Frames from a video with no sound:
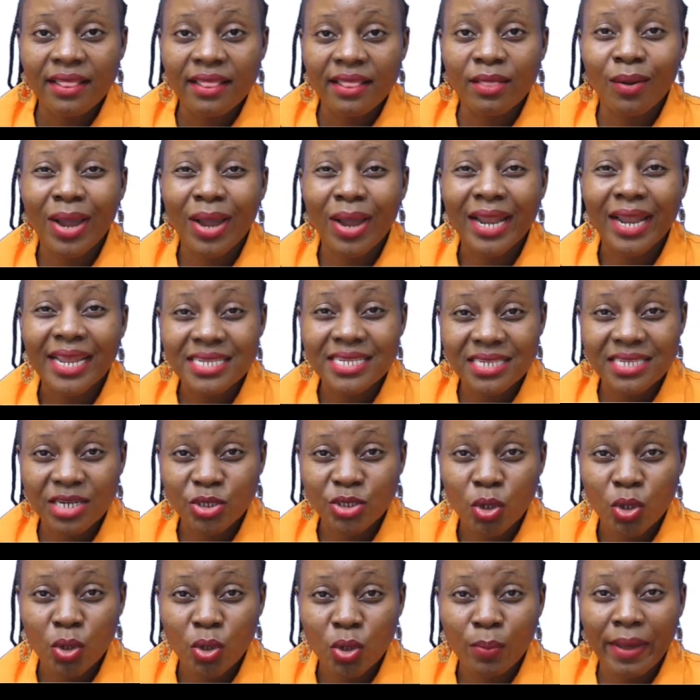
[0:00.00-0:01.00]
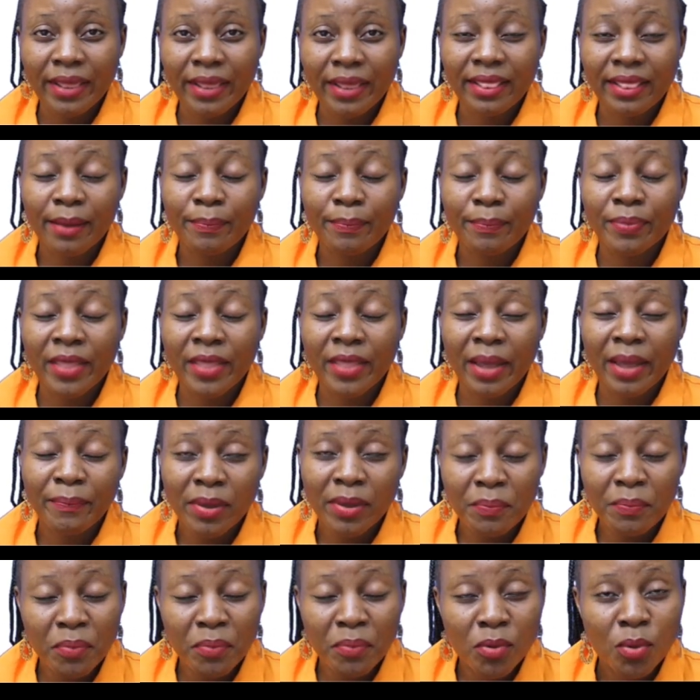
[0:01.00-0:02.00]
organization, but they are
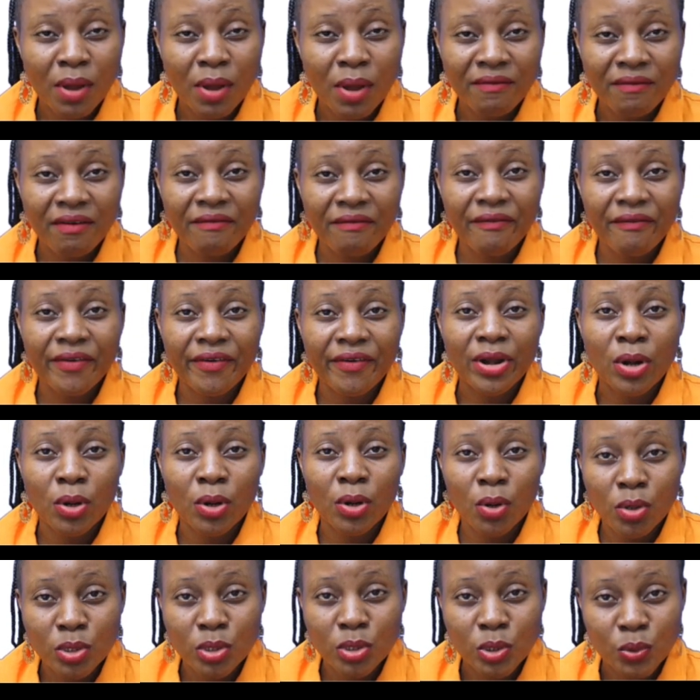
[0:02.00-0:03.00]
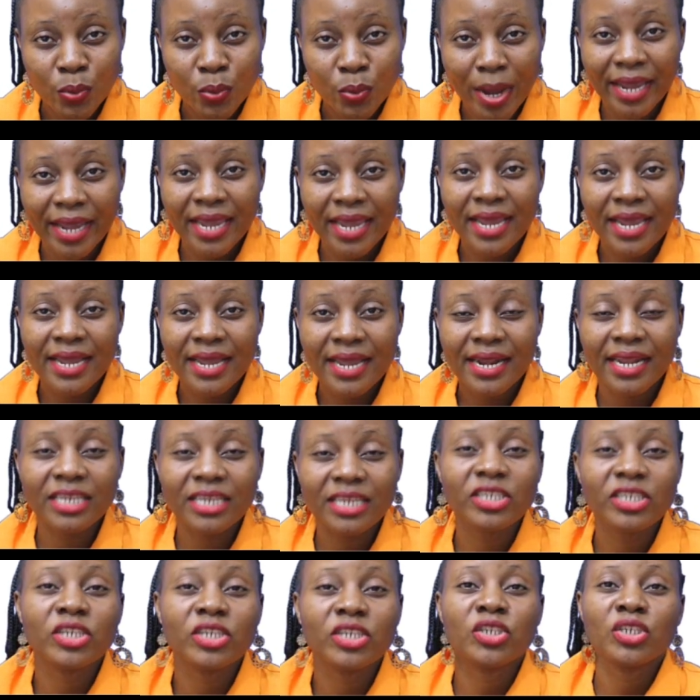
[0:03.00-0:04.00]
people who have a very close working
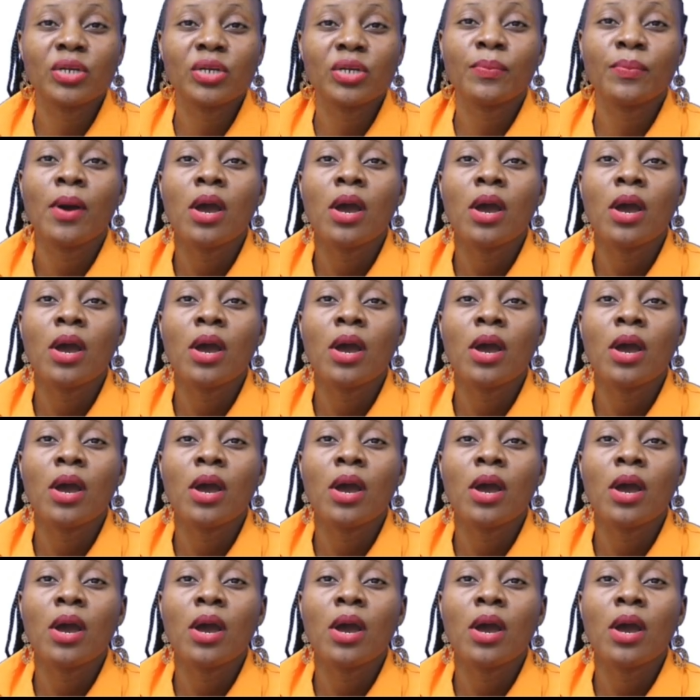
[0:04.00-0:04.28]
relationship